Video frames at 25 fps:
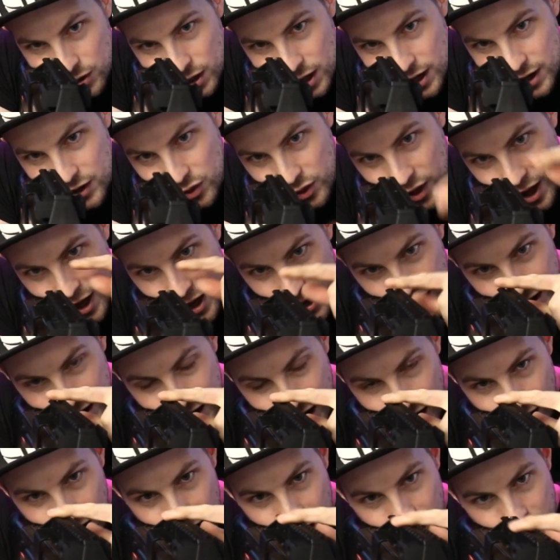like that
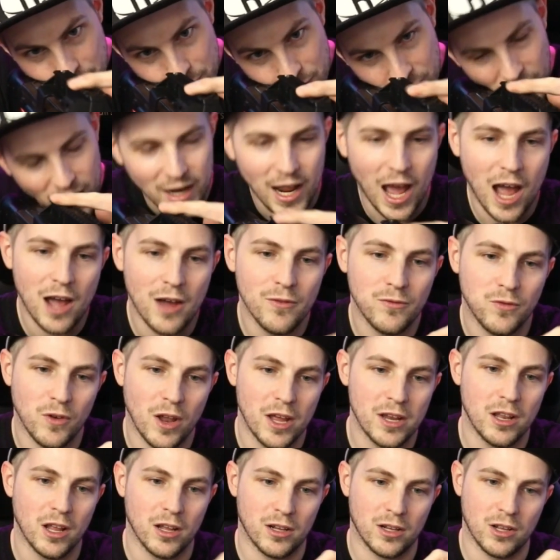and have
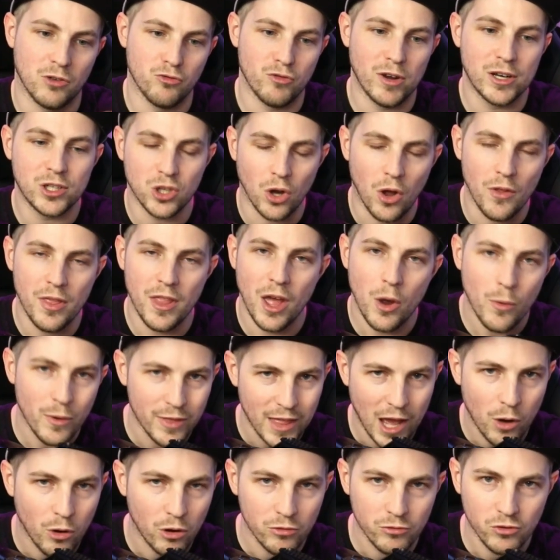like a red dot on there
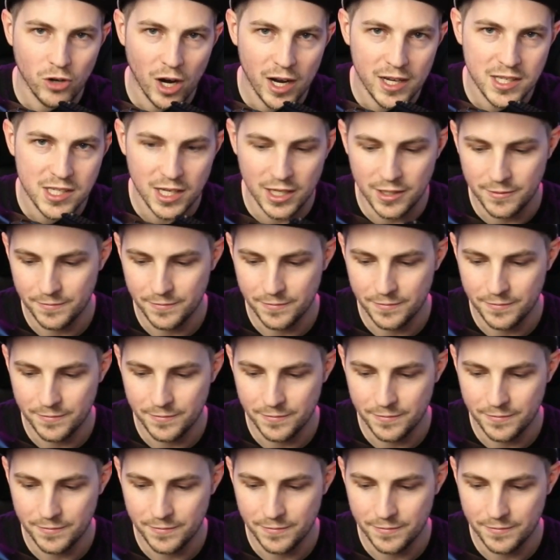without a riser,